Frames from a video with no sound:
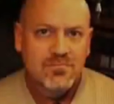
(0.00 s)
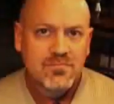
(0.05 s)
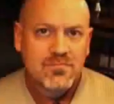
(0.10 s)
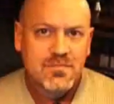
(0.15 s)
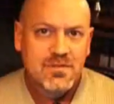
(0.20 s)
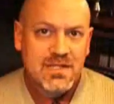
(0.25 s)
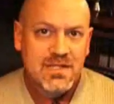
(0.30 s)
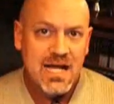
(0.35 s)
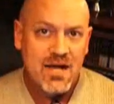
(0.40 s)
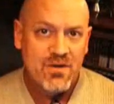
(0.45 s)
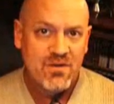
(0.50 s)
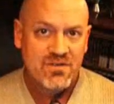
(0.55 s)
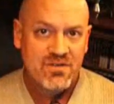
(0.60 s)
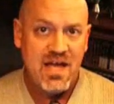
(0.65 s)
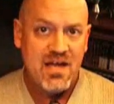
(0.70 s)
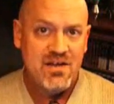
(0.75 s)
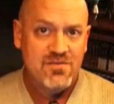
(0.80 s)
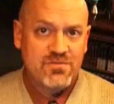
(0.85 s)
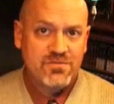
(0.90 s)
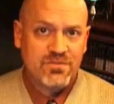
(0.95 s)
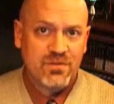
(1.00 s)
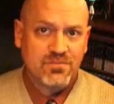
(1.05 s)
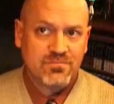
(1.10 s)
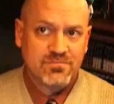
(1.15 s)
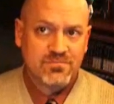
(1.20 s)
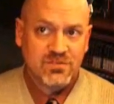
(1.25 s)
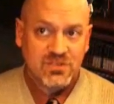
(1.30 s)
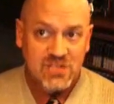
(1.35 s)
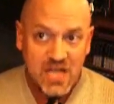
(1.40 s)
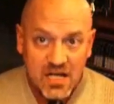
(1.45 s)
Now, aside
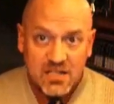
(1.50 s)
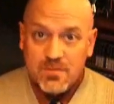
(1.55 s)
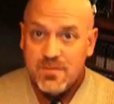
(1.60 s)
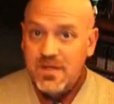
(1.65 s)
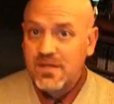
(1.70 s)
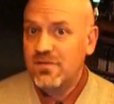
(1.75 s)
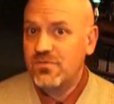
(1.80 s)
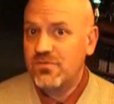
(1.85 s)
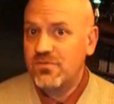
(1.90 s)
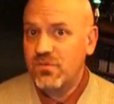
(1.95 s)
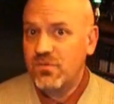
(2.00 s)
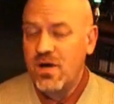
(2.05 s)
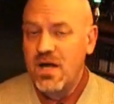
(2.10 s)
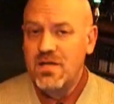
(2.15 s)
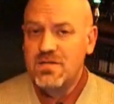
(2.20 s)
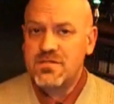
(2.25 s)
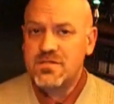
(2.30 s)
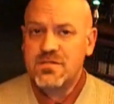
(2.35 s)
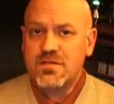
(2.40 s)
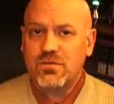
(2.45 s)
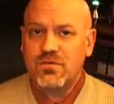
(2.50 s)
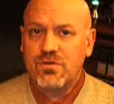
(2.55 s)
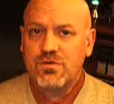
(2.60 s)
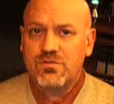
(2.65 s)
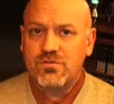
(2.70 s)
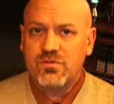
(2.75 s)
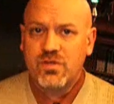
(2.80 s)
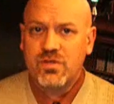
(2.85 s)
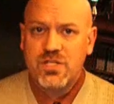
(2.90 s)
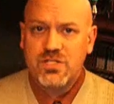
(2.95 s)
from documenting for us that
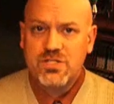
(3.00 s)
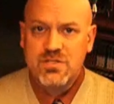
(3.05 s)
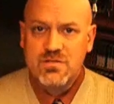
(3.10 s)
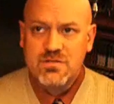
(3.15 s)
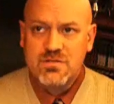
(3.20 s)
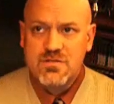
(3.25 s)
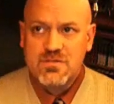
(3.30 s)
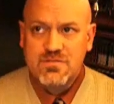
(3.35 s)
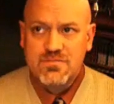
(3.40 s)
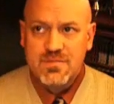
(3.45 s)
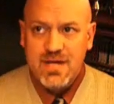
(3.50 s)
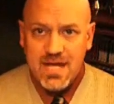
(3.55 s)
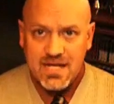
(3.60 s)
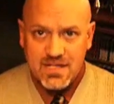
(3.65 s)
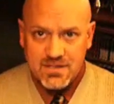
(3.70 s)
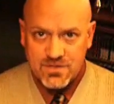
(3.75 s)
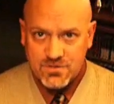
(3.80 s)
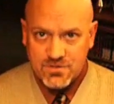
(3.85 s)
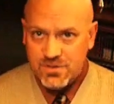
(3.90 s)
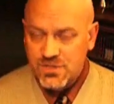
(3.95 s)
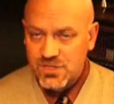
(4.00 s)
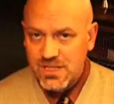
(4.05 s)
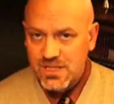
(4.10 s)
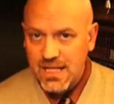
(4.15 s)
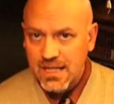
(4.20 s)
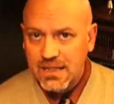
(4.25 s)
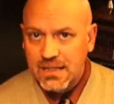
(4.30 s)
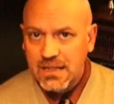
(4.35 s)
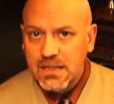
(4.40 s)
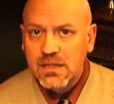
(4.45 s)
Christopher Hitchens hates
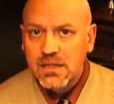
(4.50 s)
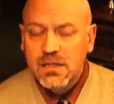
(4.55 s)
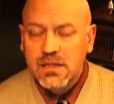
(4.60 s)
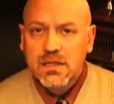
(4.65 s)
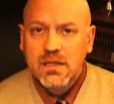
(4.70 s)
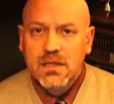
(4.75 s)
Christianity,